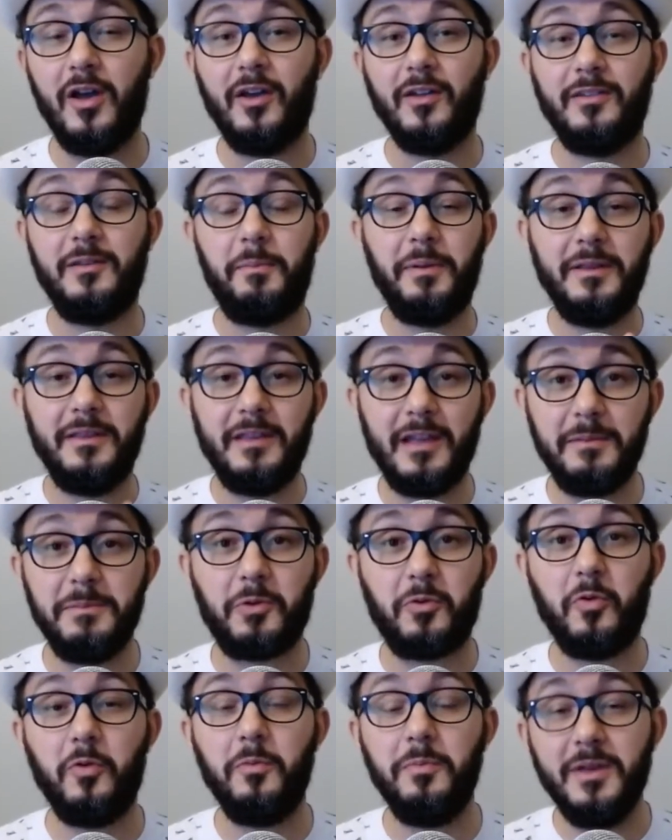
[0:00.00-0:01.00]
the
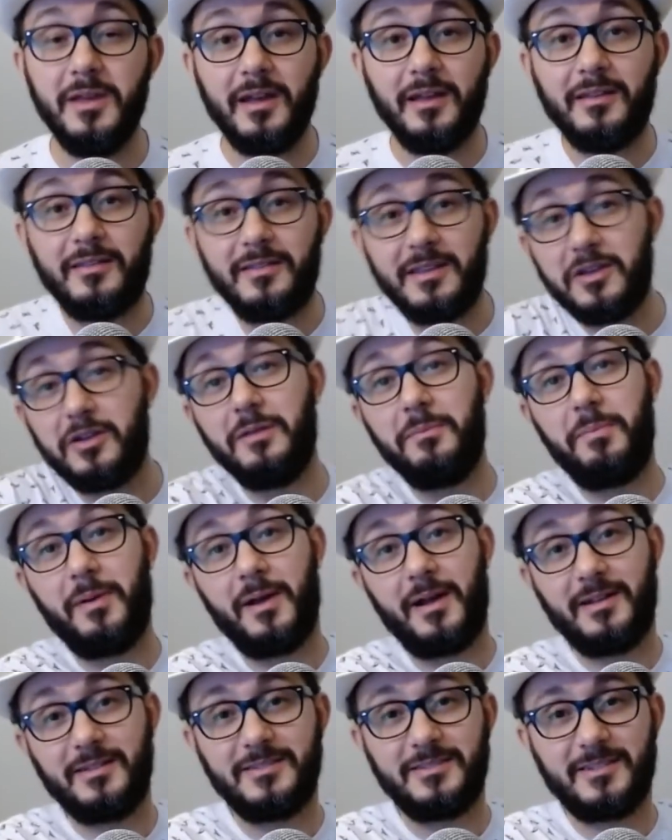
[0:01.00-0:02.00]
pandemic will be a thing of the
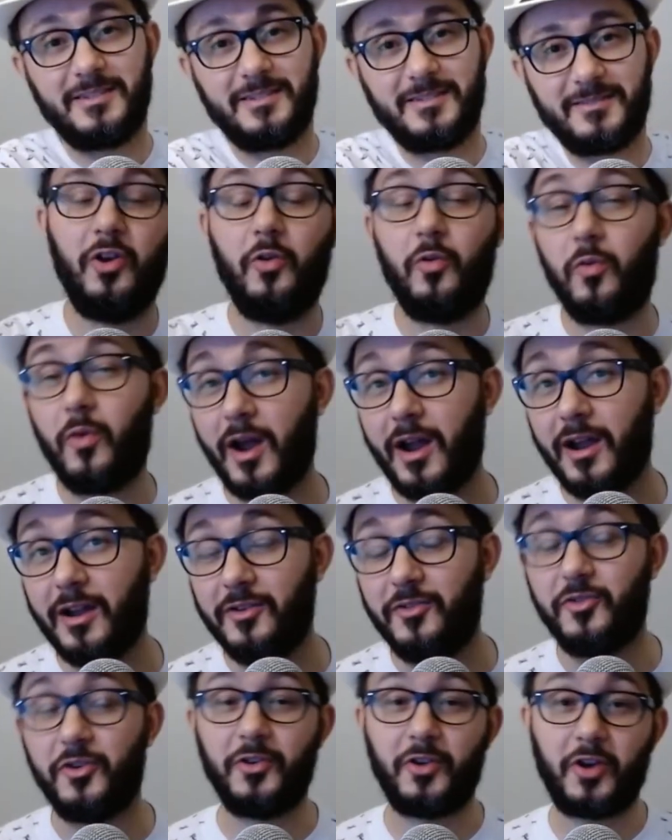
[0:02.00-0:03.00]
past. Write
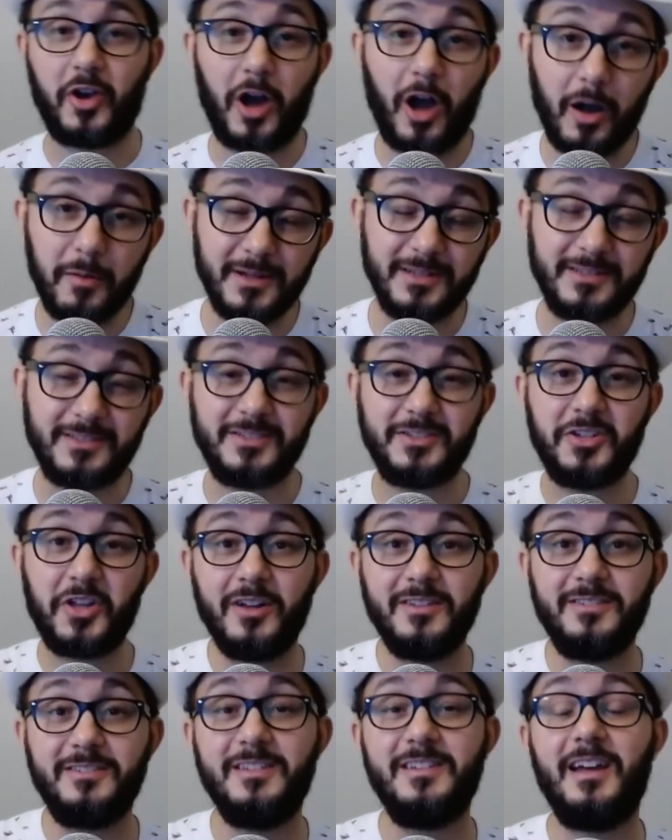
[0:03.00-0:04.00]
your comments,
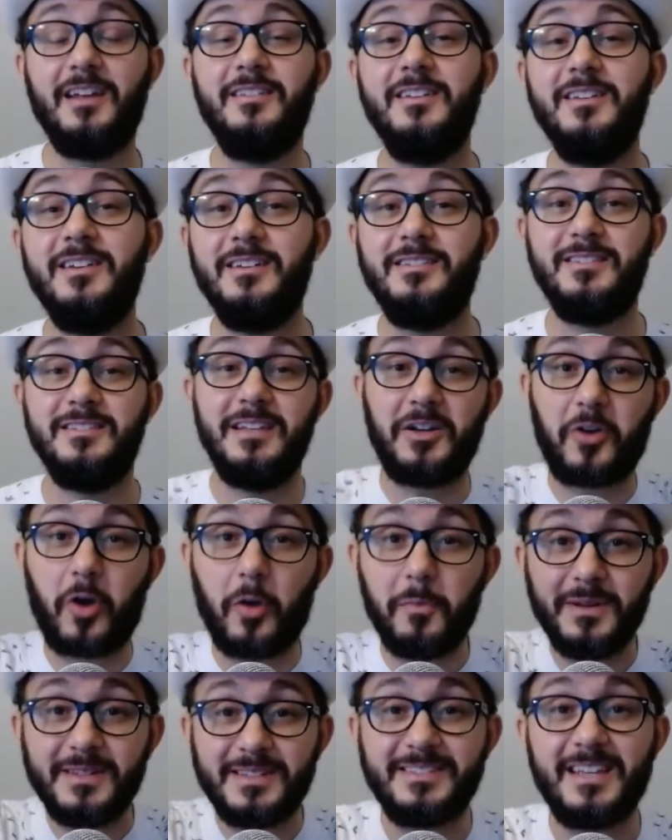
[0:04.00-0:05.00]
thoughts and ideas in the
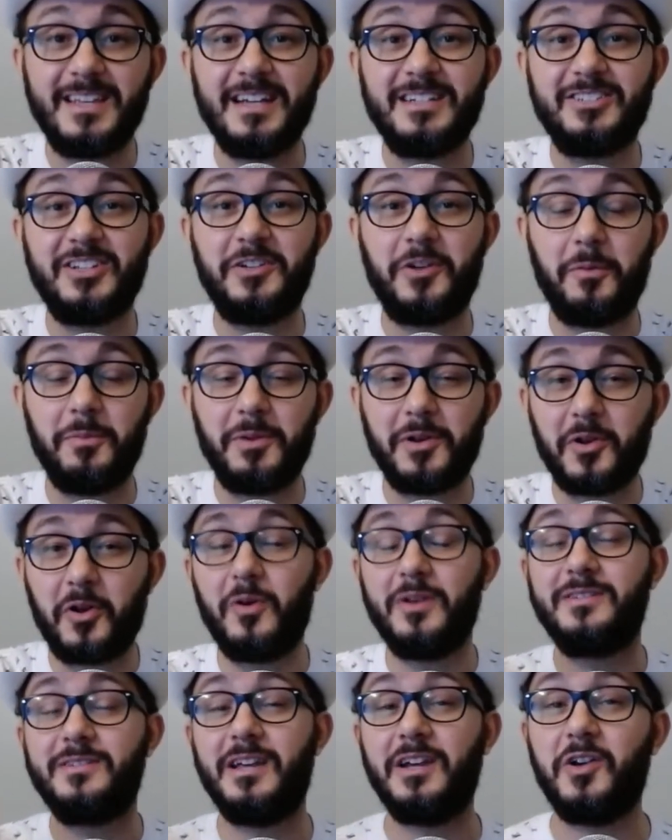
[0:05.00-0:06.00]
comment section down below
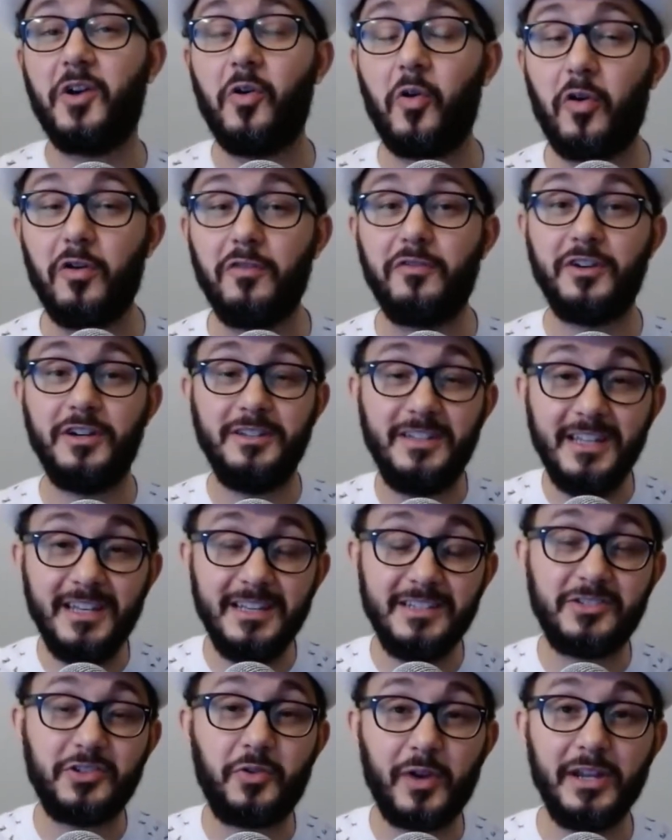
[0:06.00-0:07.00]
as I go over
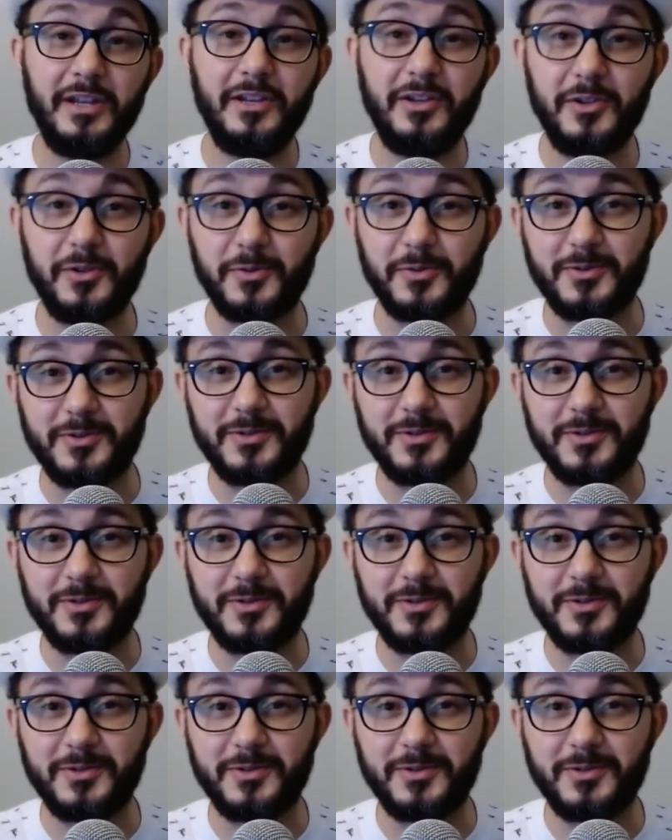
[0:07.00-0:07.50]
these great news.